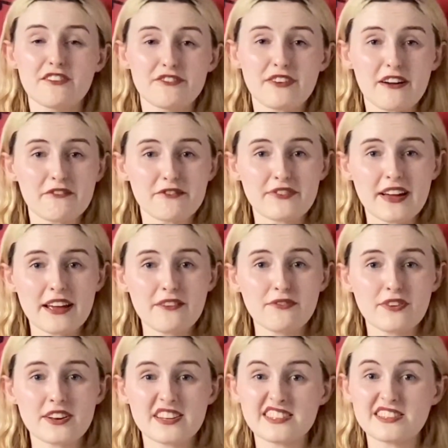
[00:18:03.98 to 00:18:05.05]
fan
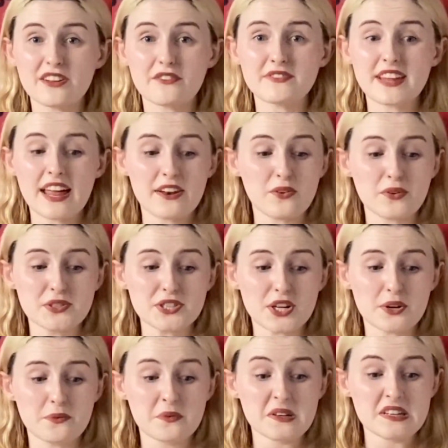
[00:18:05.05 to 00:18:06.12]
favourite and he's loved. And
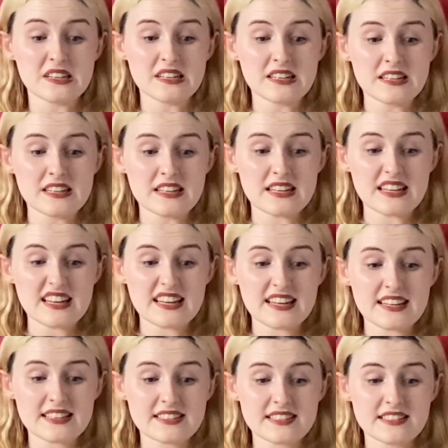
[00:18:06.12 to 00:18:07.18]
also,
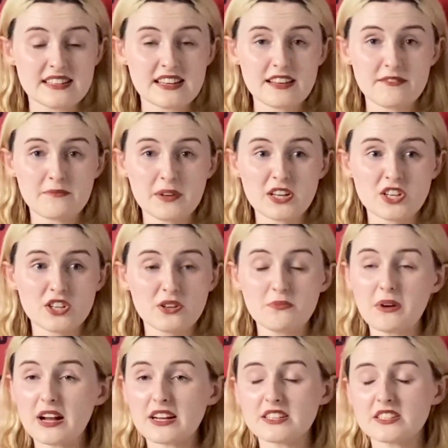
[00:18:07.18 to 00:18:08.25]
is if Mick
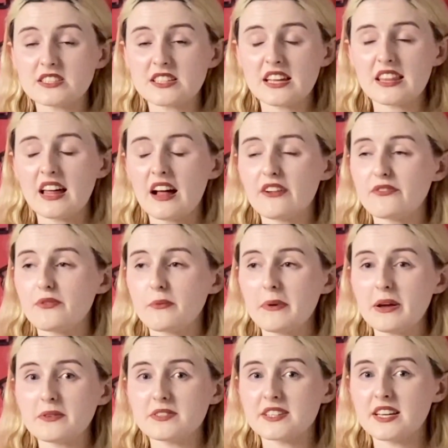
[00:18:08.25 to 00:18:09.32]
Schumacher doesn't get that Alfa
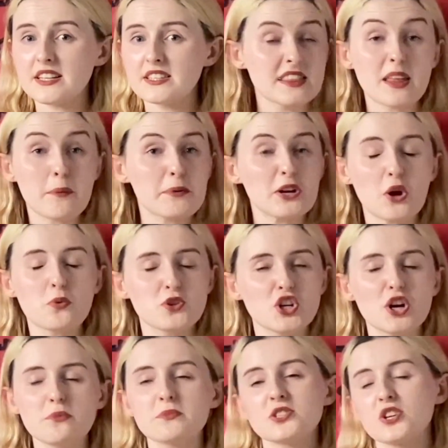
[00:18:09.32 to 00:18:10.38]
Romeo seat, there'll be no
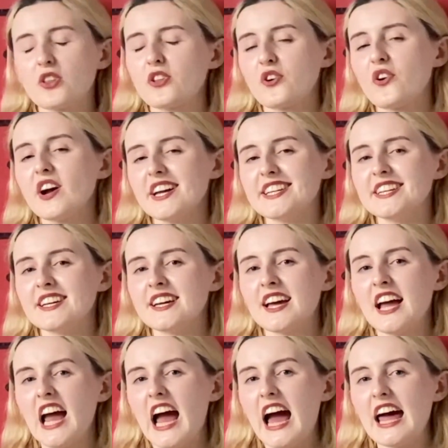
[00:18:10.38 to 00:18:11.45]
Germans on the grid.
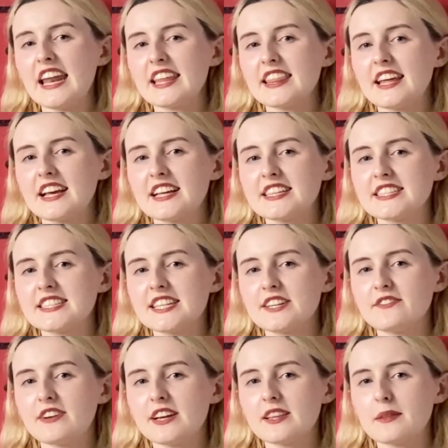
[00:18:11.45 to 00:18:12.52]
And I think,
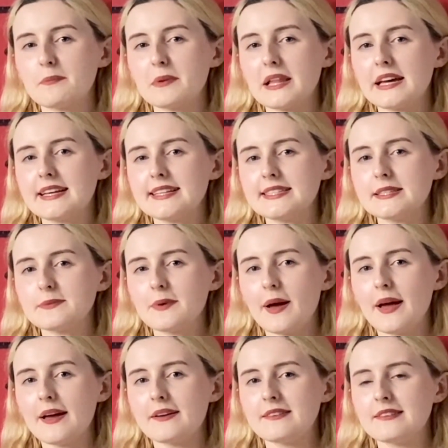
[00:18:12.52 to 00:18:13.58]
considering the place
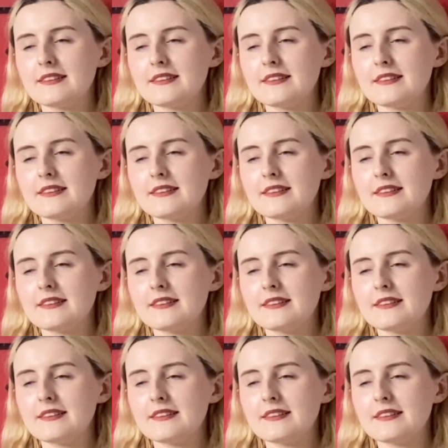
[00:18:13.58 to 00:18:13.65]
where